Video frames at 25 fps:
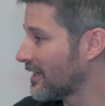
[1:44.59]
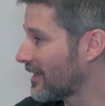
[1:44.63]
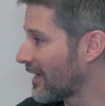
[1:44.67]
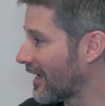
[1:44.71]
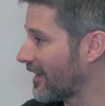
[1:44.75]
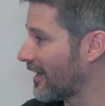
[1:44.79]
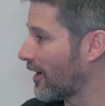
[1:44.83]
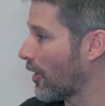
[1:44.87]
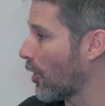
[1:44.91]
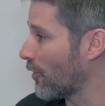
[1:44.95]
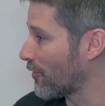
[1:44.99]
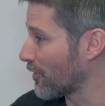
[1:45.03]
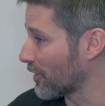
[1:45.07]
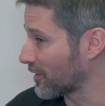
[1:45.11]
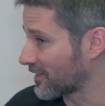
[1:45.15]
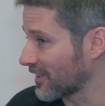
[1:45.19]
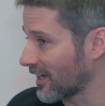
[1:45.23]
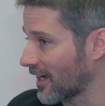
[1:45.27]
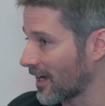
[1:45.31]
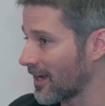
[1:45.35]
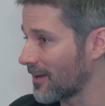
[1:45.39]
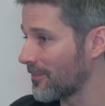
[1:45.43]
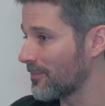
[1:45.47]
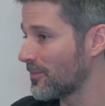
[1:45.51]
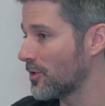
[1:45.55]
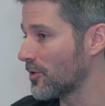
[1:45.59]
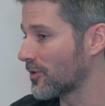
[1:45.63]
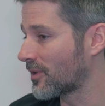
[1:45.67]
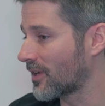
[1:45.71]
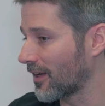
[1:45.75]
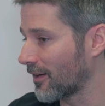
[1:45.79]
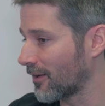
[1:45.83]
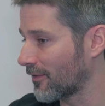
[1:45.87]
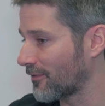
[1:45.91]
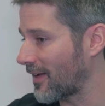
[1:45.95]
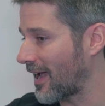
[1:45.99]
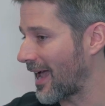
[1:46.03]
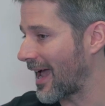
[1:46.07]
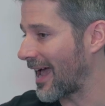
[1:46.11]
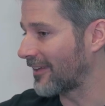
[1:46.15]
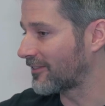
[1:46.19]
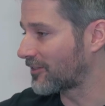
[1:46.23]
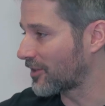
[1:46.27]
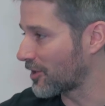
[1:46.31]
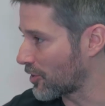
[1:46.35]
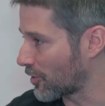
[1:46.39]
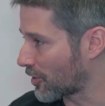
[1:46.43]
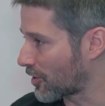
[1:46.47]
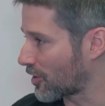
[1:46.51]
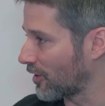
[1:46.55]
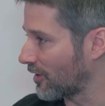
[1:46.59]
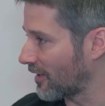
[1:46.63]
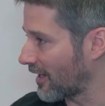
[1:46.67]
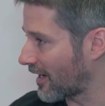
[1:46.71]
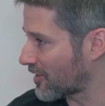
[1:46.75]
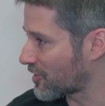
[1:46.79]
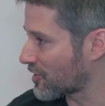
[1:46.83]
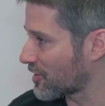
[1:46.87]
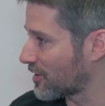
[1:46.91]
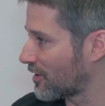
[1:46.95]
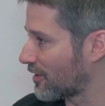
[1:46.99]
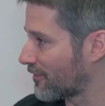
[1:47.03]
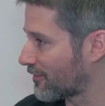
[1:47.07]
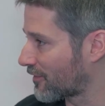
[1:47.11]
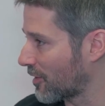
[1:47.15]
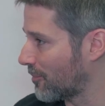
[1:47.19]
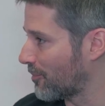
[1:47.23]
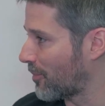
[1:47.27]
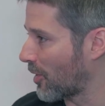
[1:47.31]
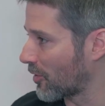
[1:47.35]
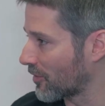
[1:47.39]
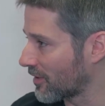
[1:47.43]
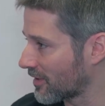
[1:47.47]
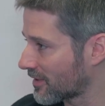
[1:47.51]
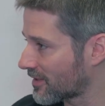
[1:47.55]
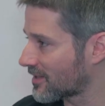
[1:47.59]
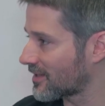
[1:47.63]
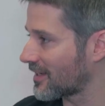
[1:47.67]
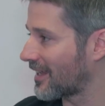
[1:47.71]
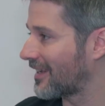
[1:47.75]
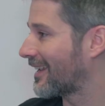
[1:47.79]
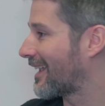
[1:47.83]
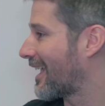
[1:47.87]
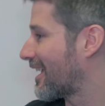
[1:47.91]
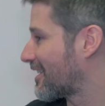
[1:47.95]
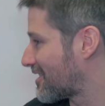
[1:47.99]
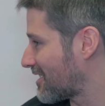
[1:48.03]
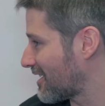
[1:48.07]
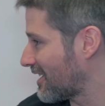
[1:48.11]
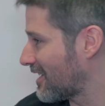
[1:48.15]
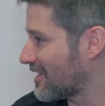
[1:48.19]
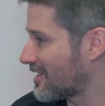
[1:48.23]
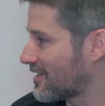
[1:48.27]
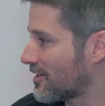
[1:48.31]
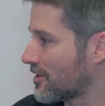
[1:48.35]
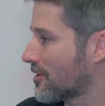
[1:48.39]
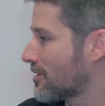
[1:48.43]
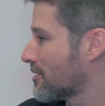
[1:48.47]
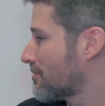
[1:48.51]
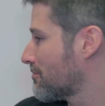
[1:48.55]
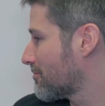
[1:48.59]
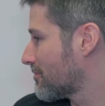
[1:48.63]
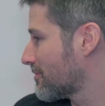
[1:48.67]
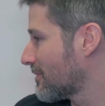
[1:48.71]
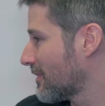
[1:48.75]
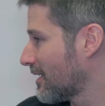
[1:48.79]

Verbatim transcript: And over time, you kind of add to your collection of components, and it gets easier.